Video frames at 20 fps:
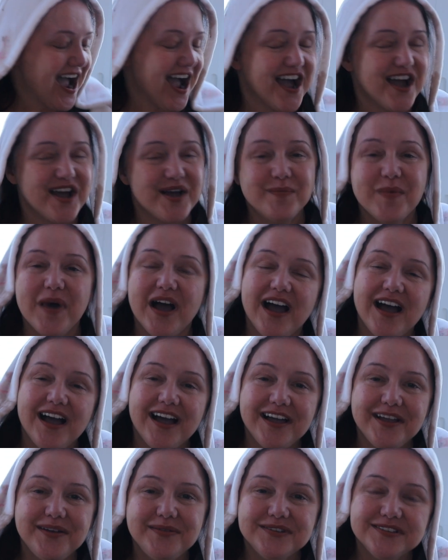
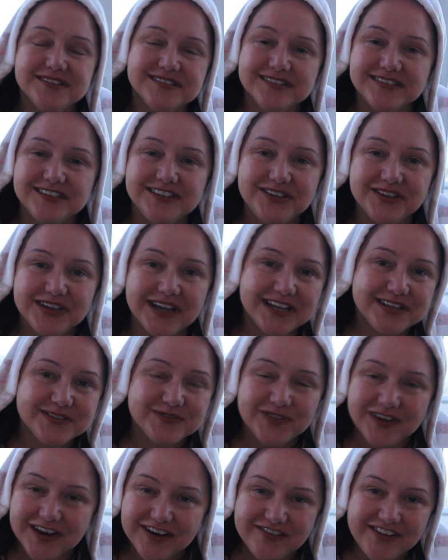I will see you
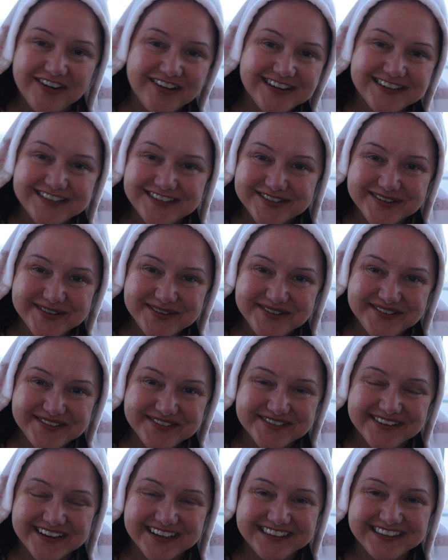guys very, very
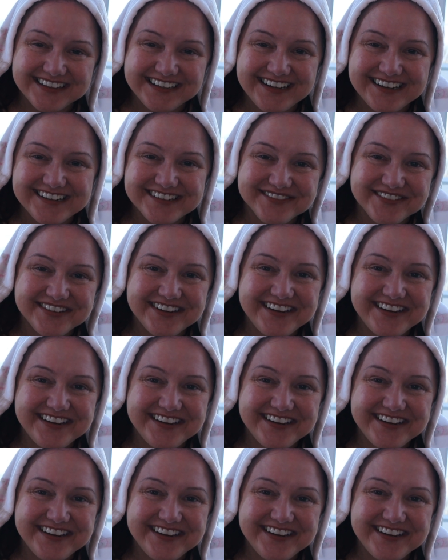soon at the next